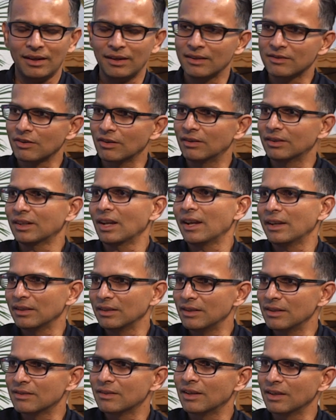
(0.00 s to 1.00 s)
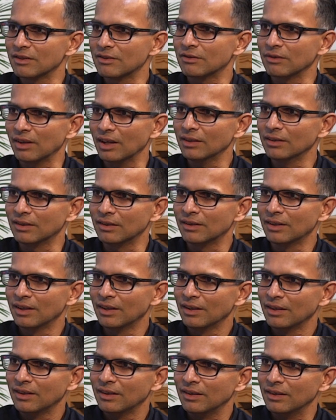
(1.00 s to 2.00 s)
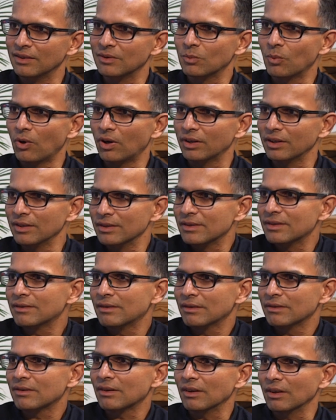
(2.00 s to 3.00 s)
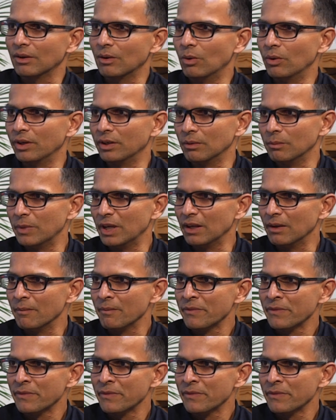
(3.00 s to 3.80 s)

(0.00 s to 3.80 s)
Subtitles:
sort of tying these things together is what is sort of going to be.